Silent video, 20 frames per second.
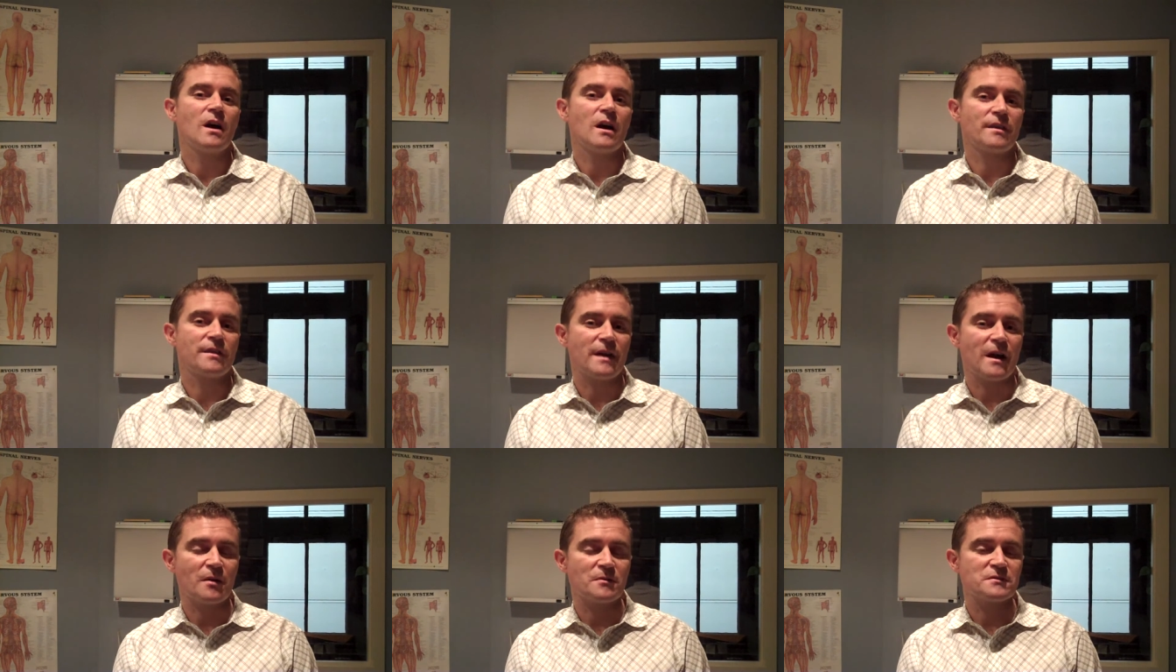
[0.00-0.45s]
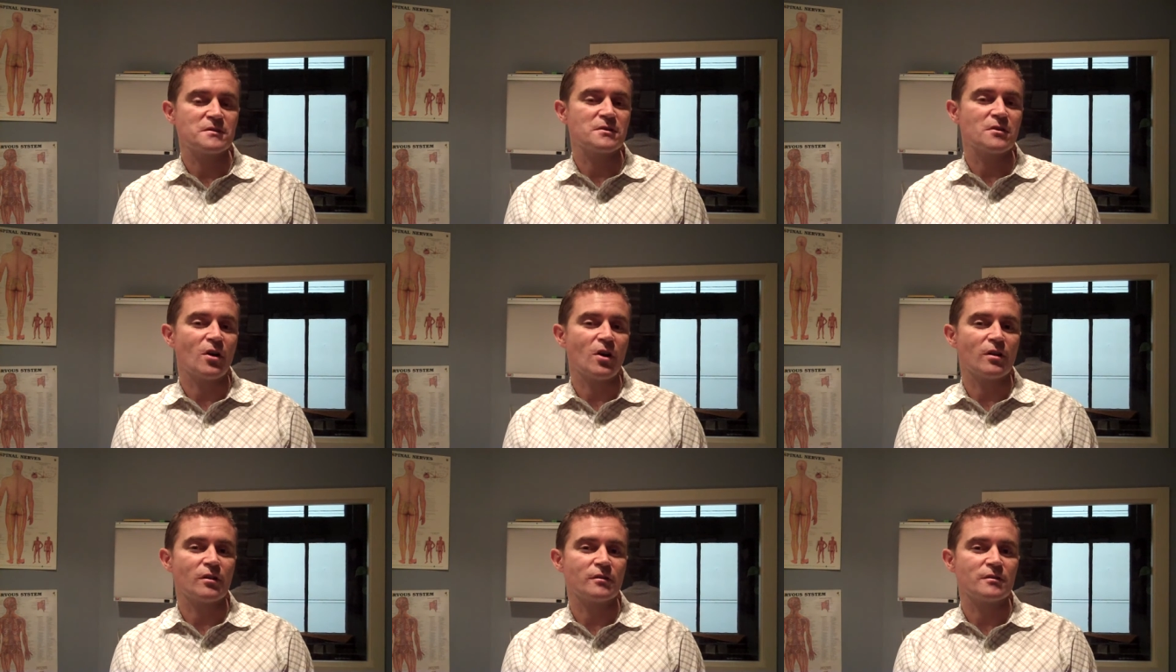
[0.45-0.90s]

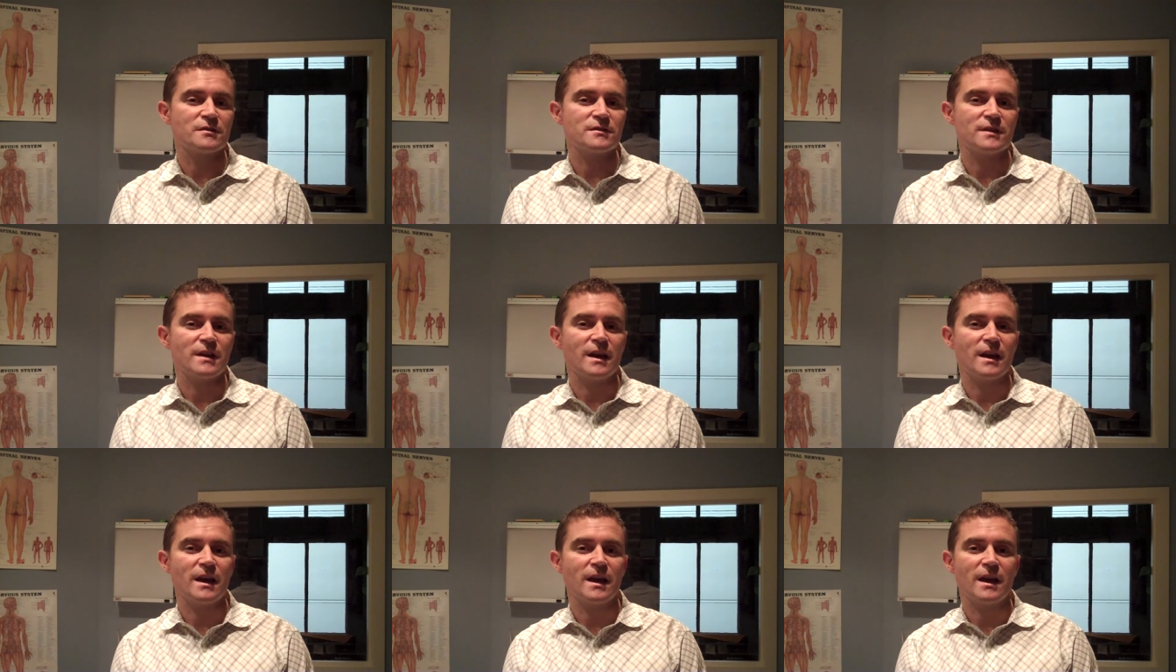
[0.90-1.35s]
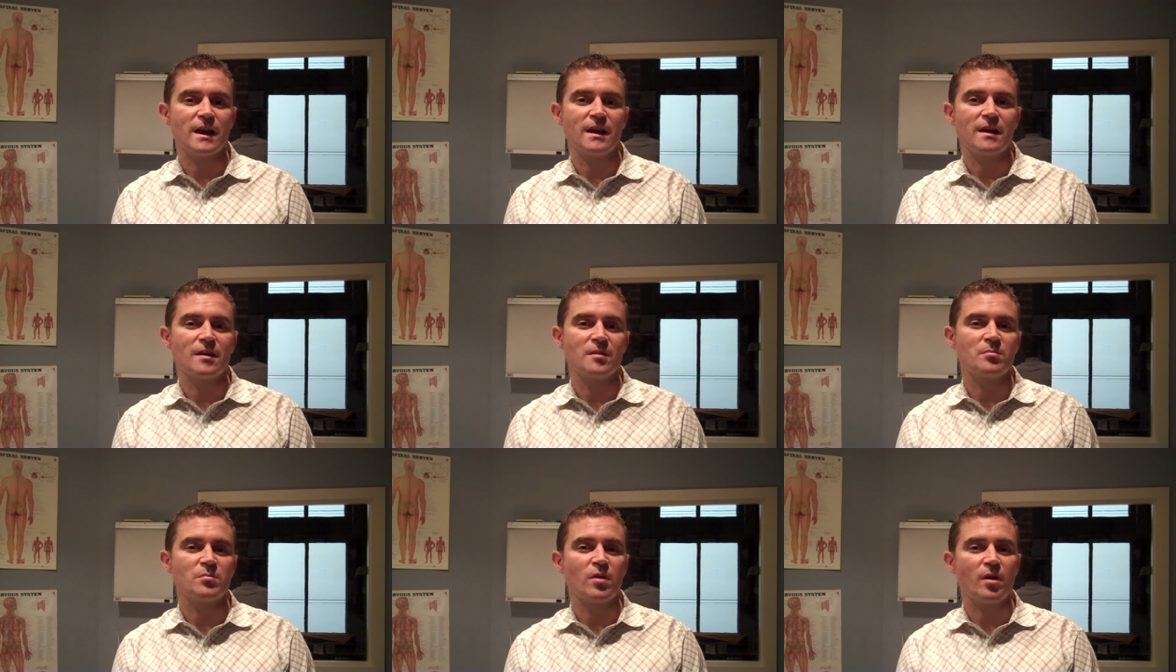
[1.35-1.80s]
$1,000
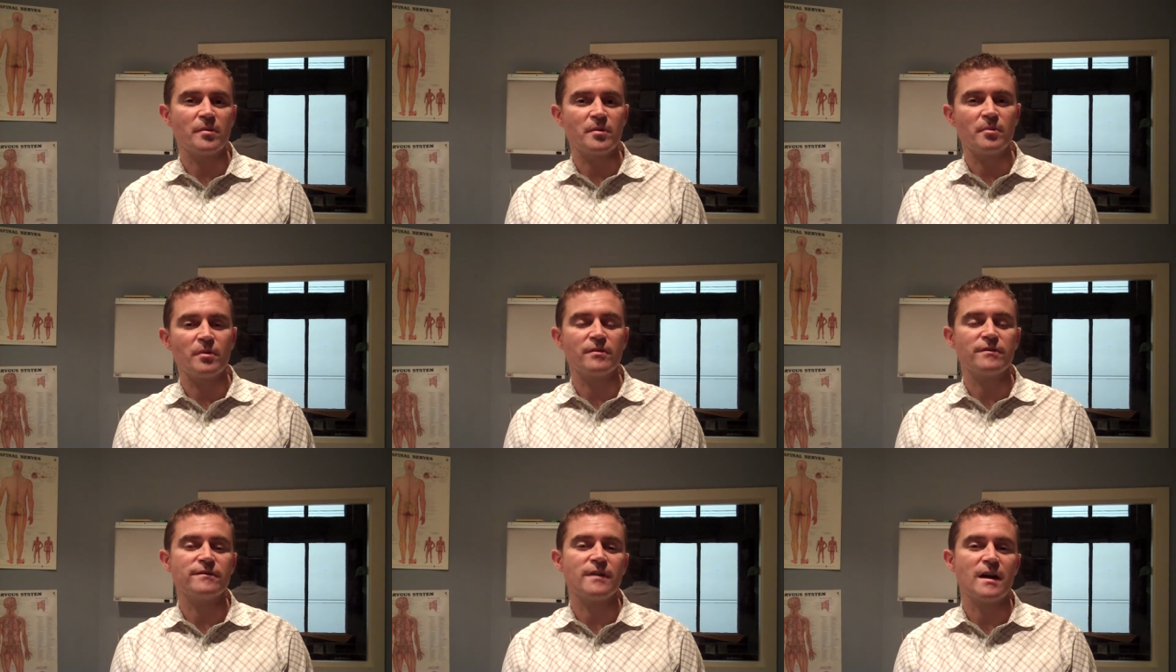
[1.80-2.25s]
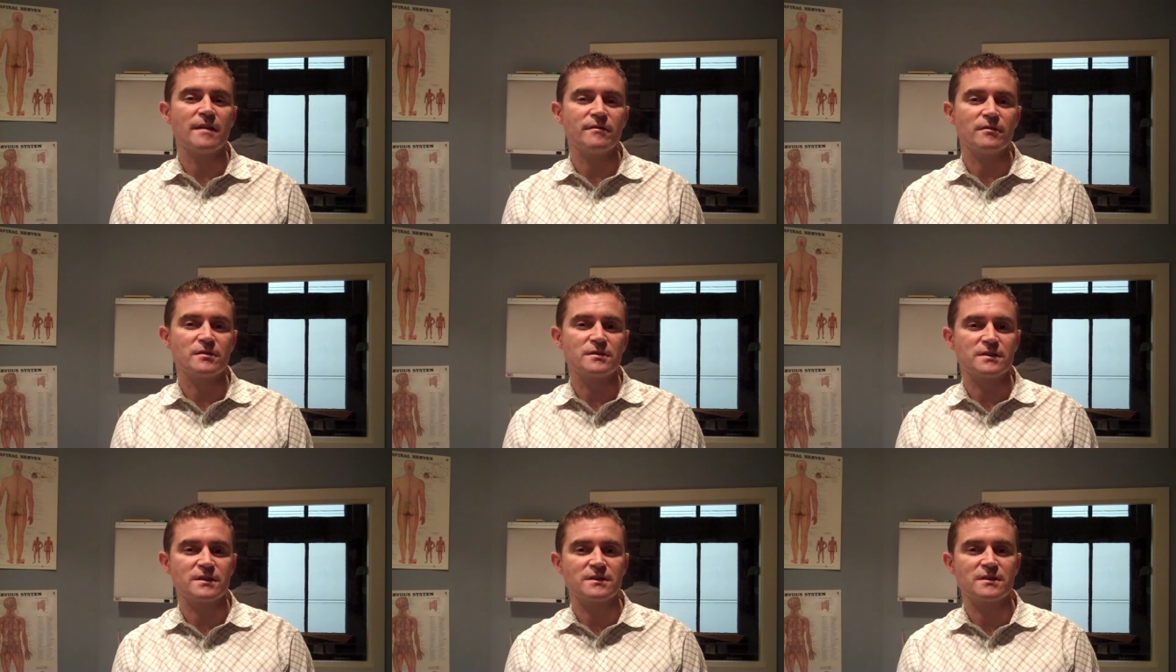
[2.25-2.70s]
and probably about five
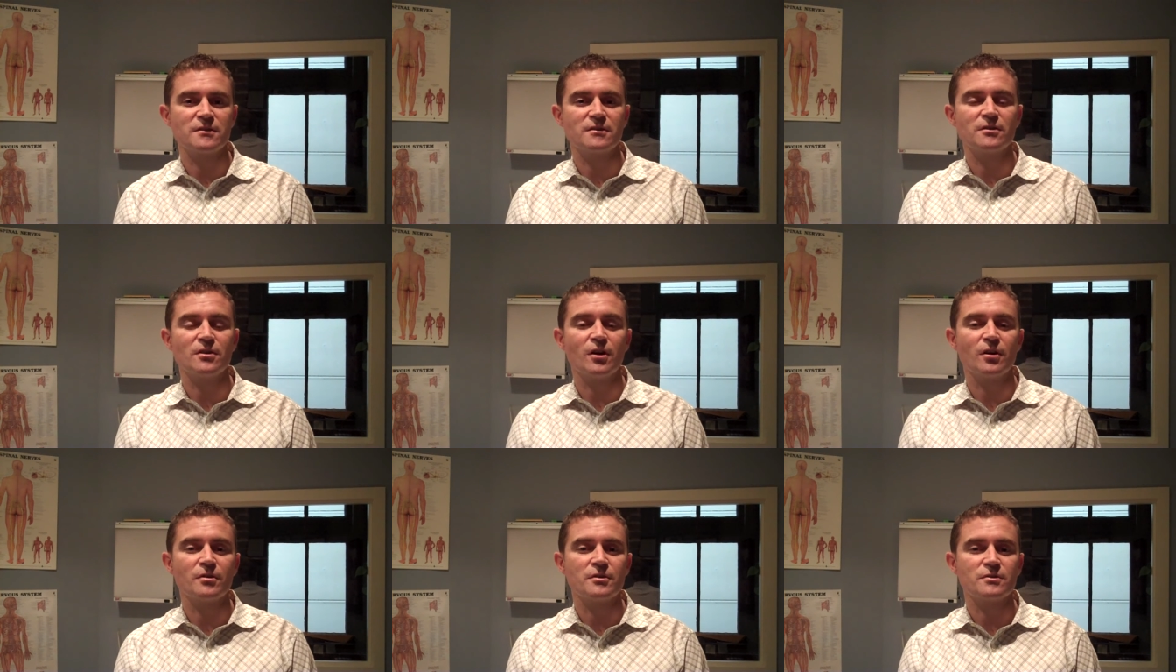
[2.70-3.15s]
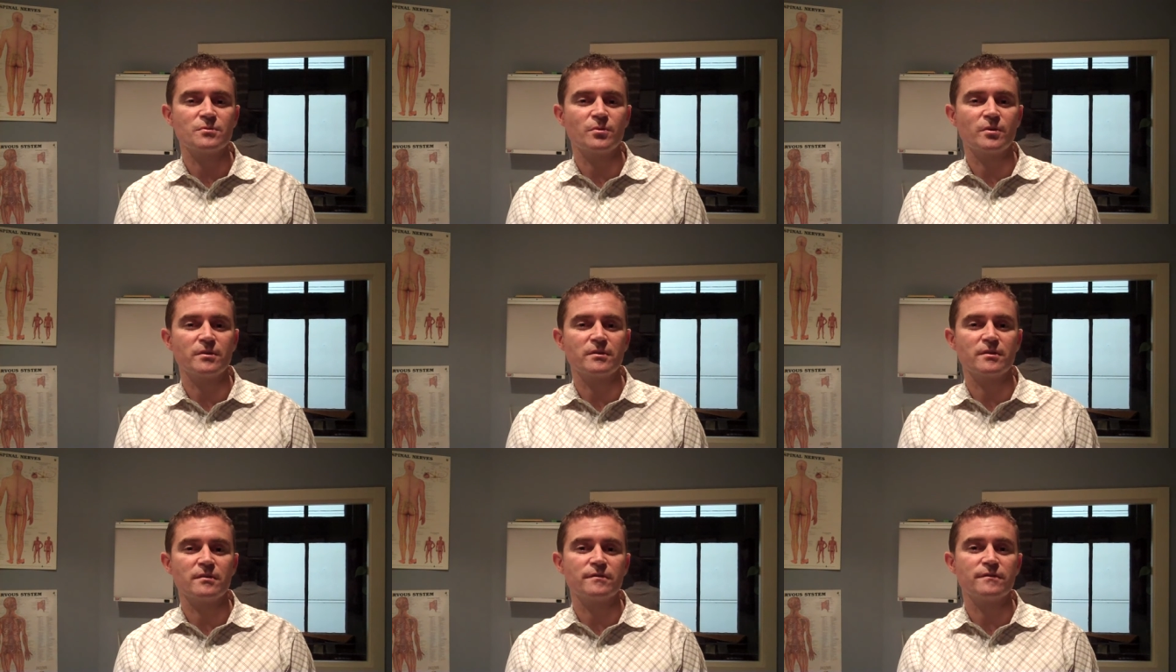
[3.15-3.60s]
or $600
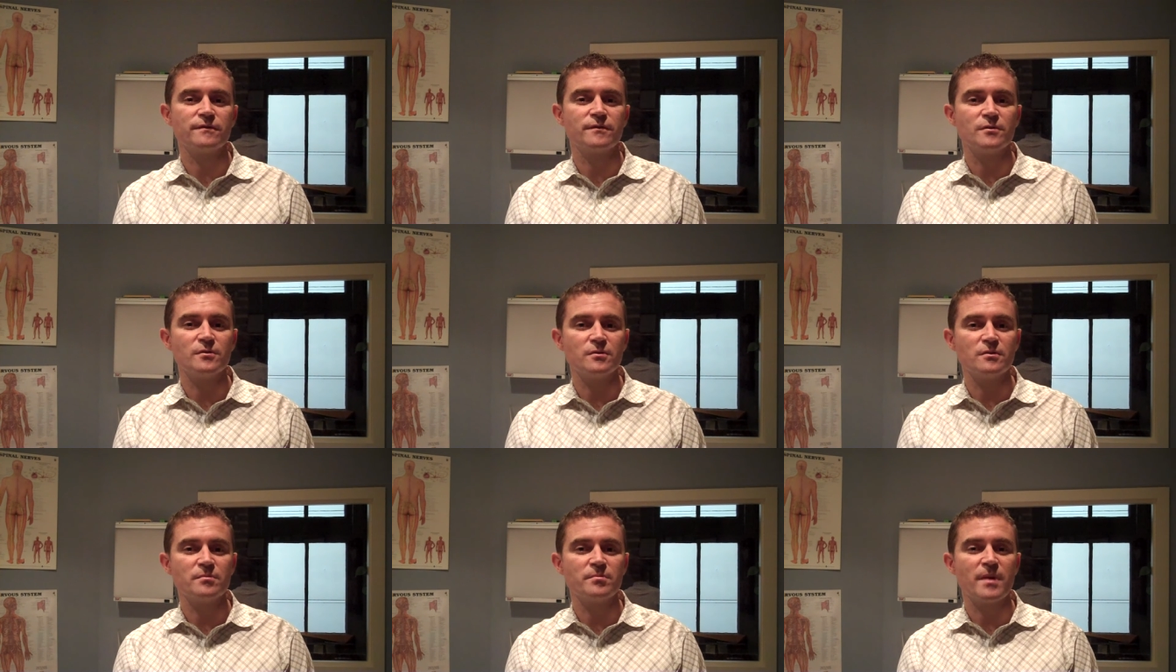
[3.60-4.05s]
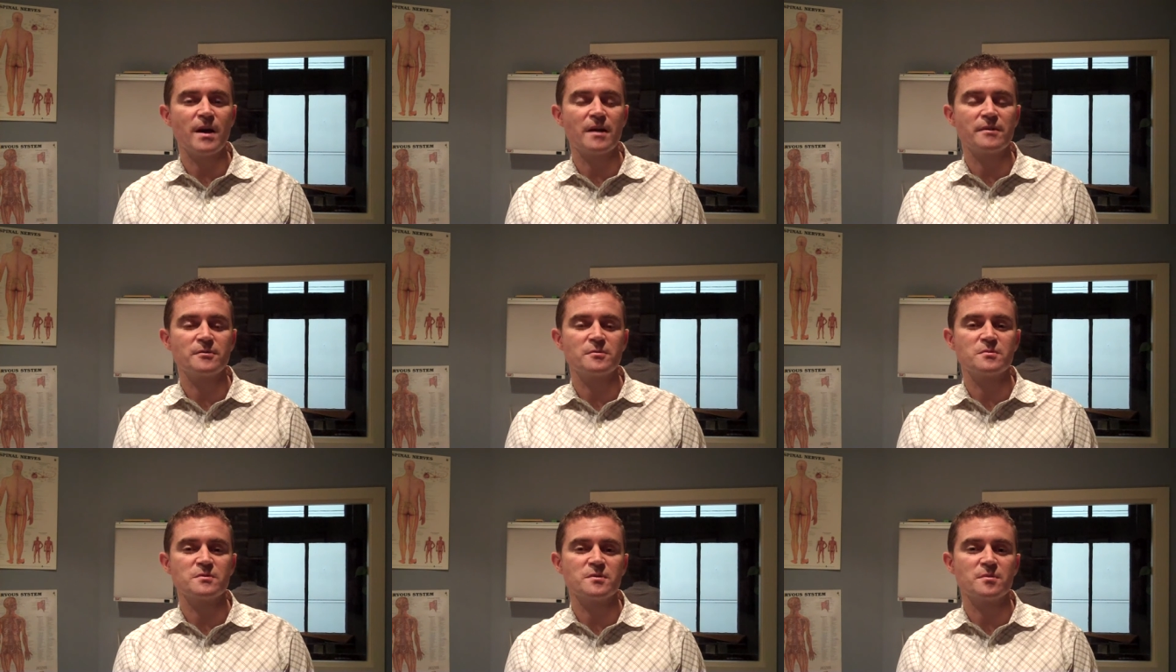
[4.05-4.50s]
worth of food and
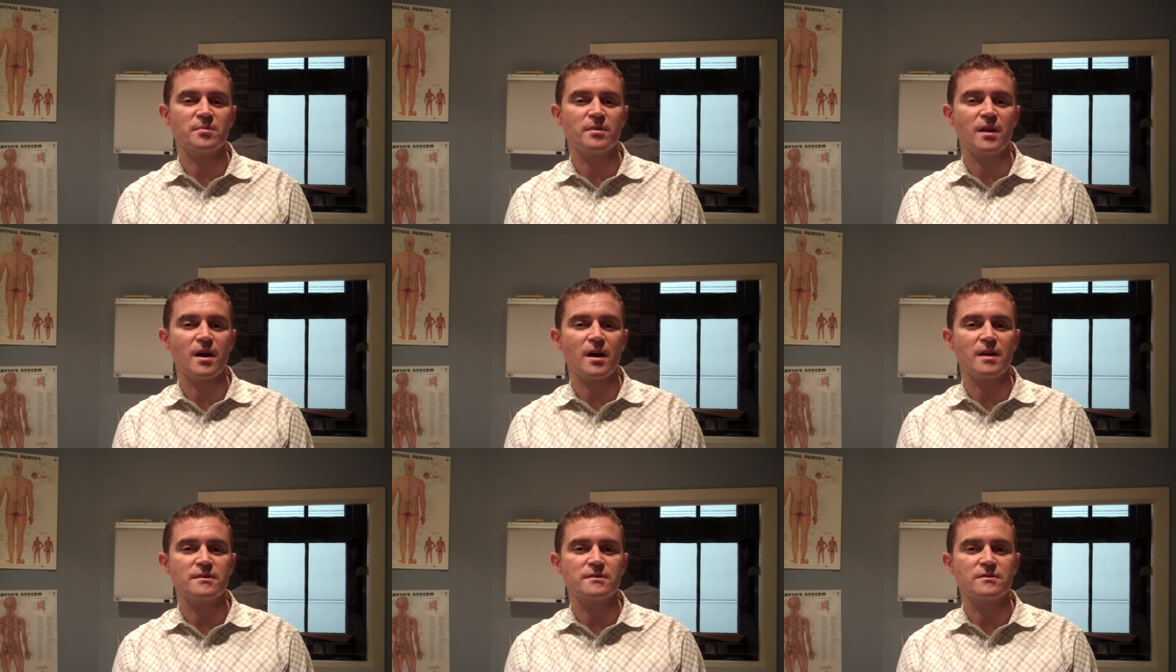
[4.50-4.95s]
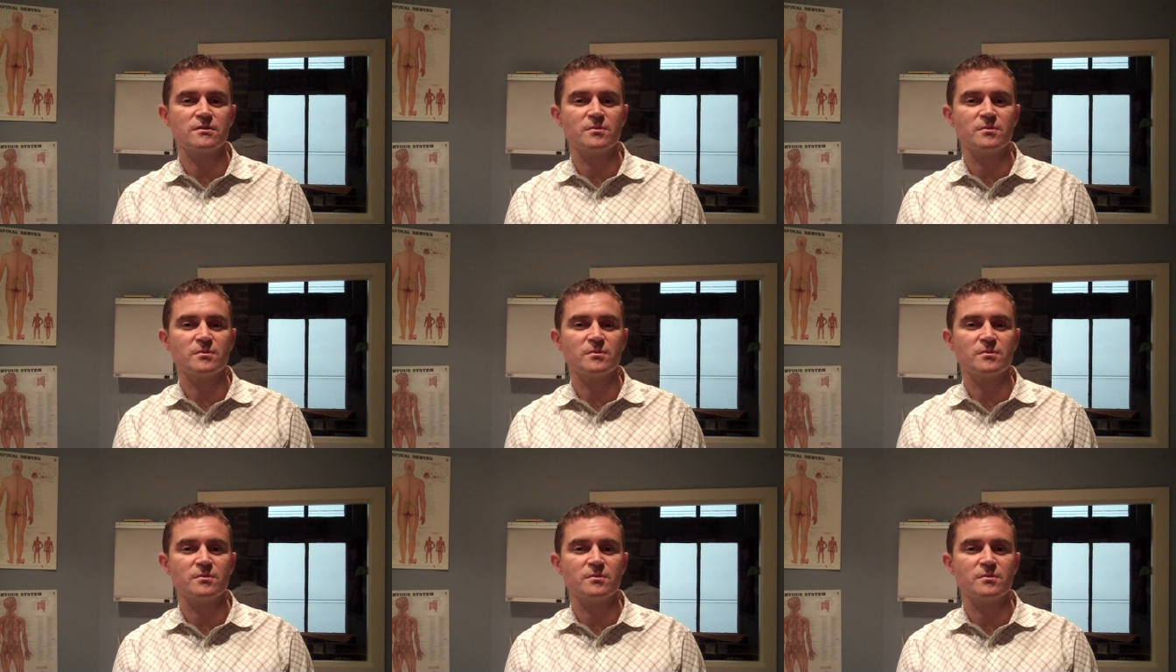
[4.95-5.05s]
bathroom supplies.